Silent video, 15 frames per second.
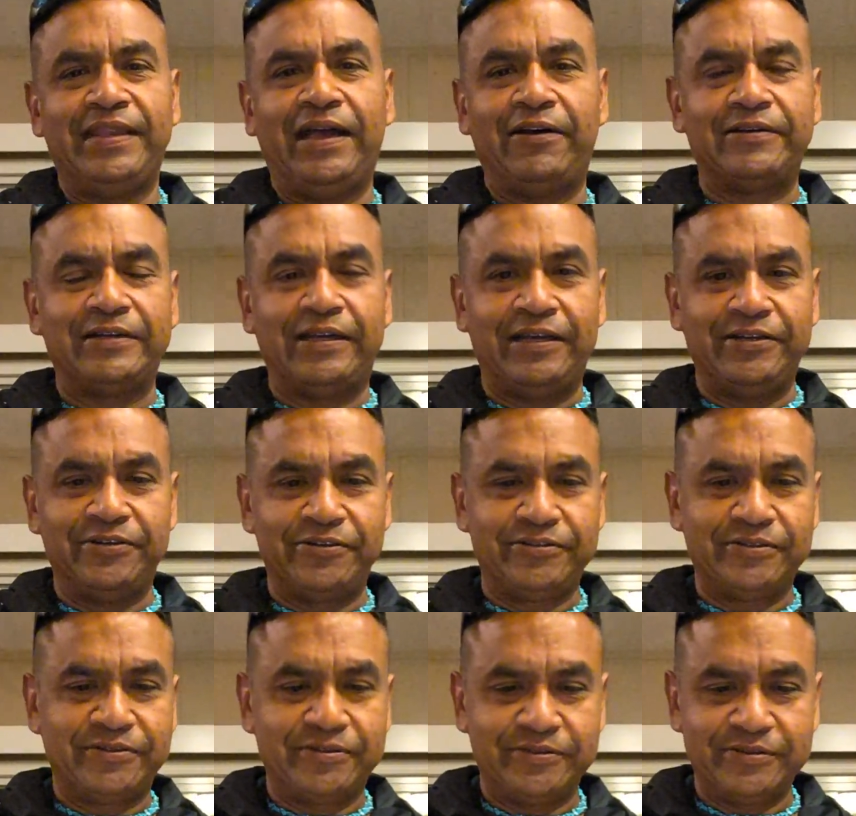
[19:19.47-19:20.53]
outline
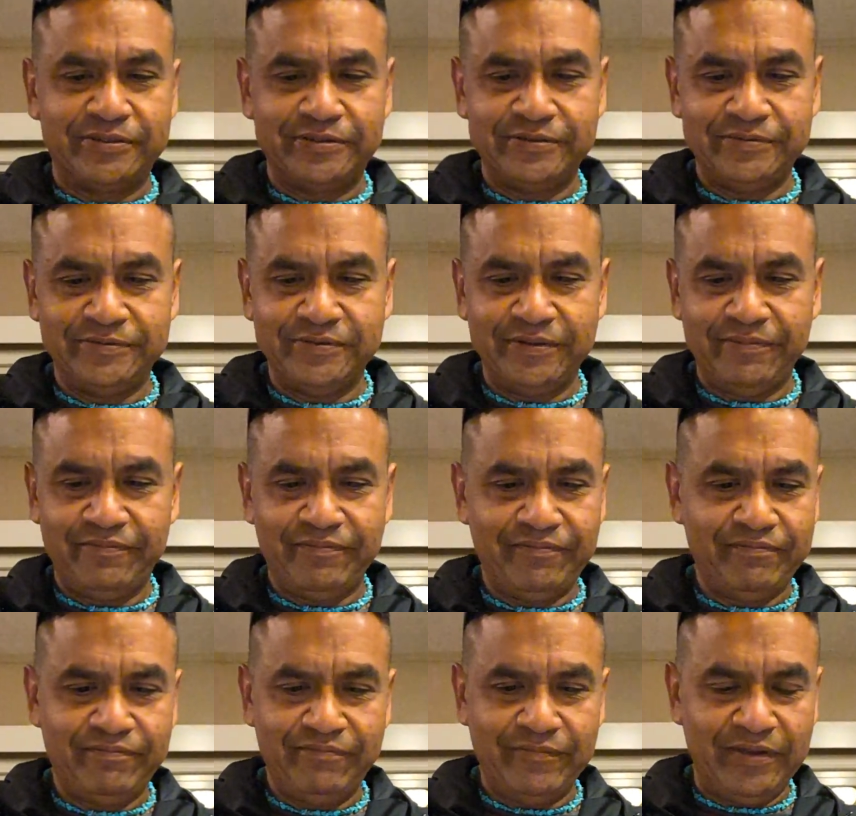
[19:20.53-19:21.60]
or
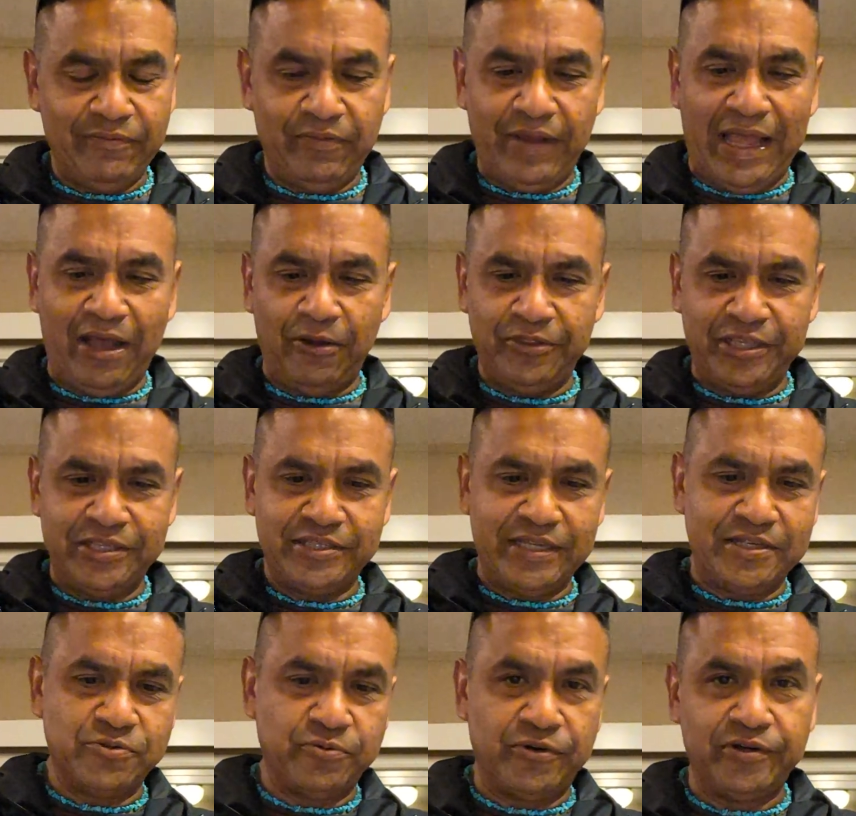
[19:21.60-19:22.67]
of how these
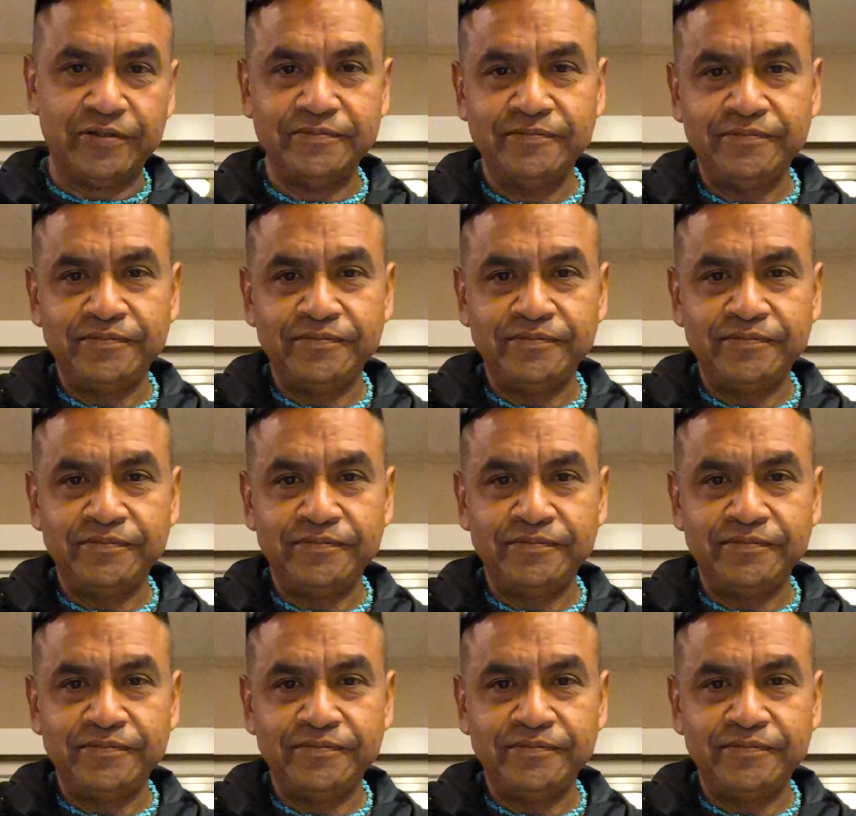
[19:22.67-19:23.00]
things work.